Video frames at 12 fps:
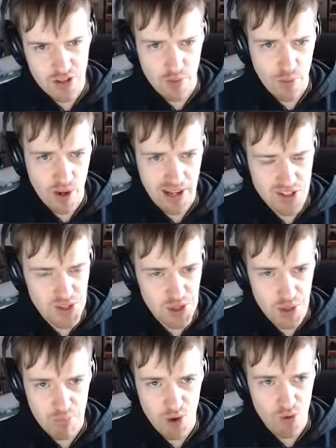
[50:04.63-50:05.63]
and the right-hand
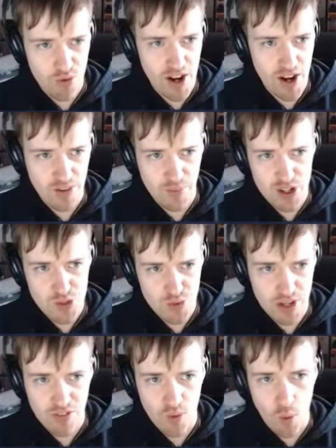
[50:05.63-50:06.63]
side both randomized.
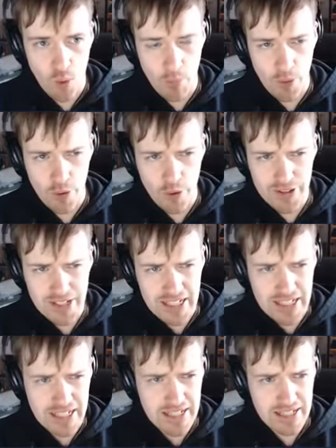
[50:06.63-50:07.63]
We have Auburn,
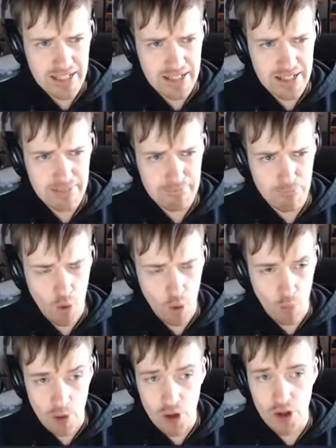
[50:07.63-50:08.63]
um,
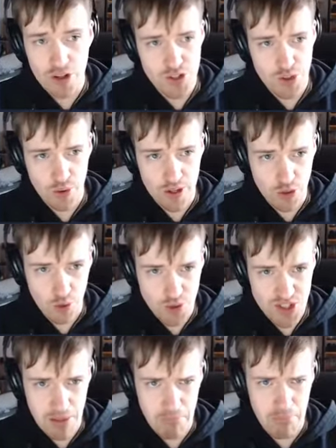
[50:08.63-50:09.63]
Auburn, sorry,
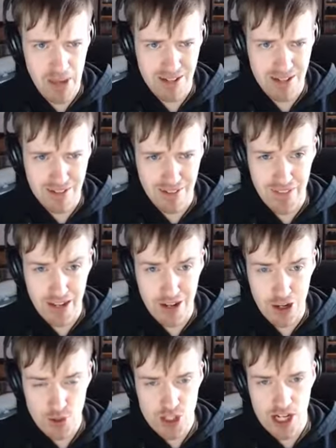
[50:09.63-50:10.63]
Dorset Bend, and then
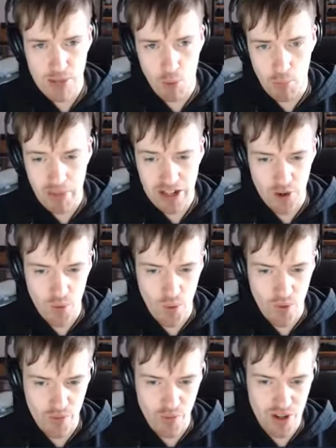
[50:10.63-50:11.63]
New Chapel Meadow
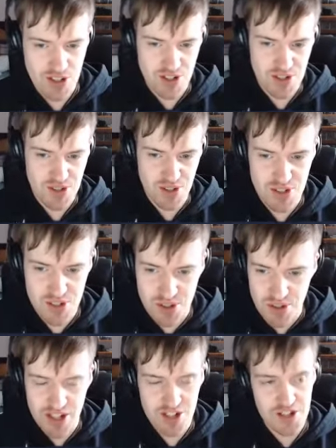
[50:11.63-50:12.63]
on the right-hand side.
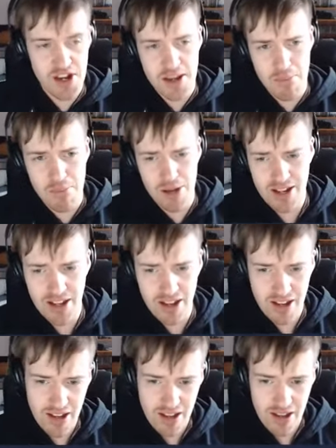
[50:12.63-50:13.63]
So yeah, take your pick,
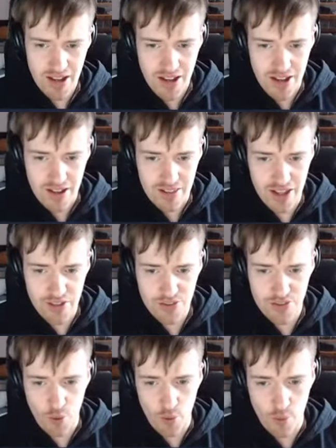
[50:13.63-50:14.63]
left or